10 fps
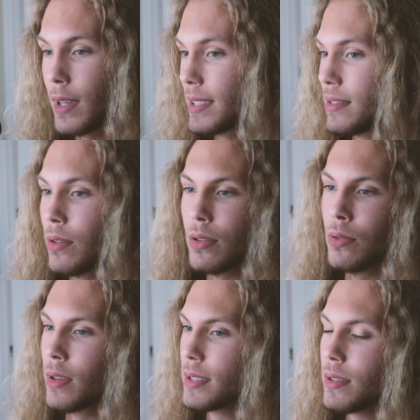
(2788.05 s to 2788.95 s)
That's so
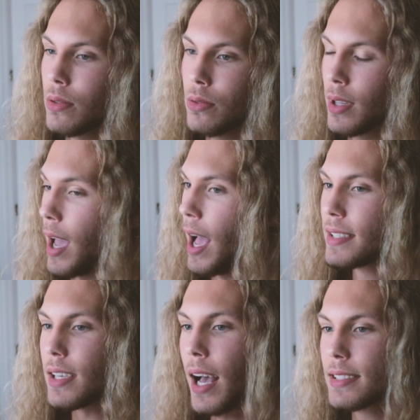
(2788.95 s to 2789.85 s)
cool. That's so cool. Yeah,
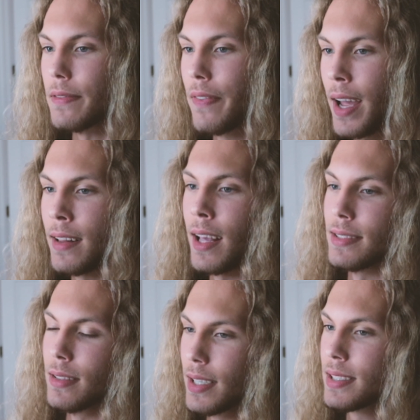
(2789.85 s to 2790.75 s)
as a fan and
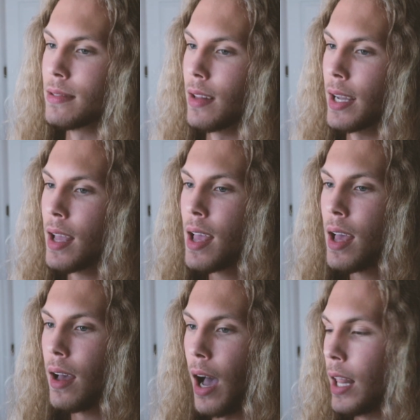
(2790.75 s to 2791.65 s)
as a listener, like,
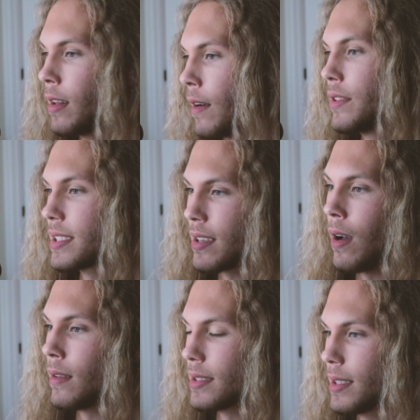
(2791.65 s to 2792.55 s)
I love the
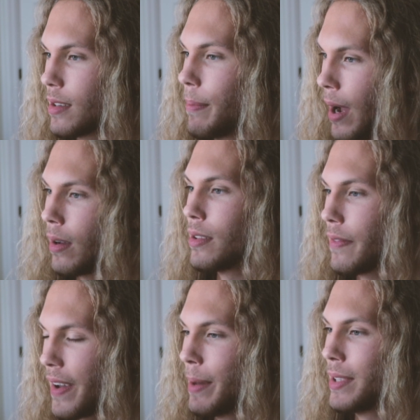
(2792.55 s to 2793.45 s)
songs that are about your
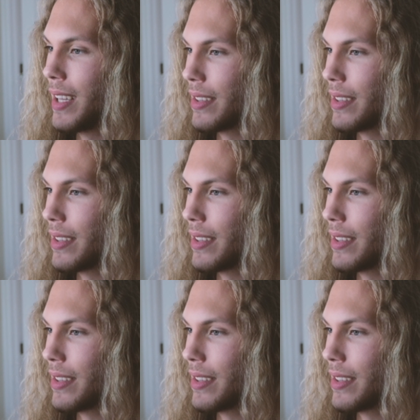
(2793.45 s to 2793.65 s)
family.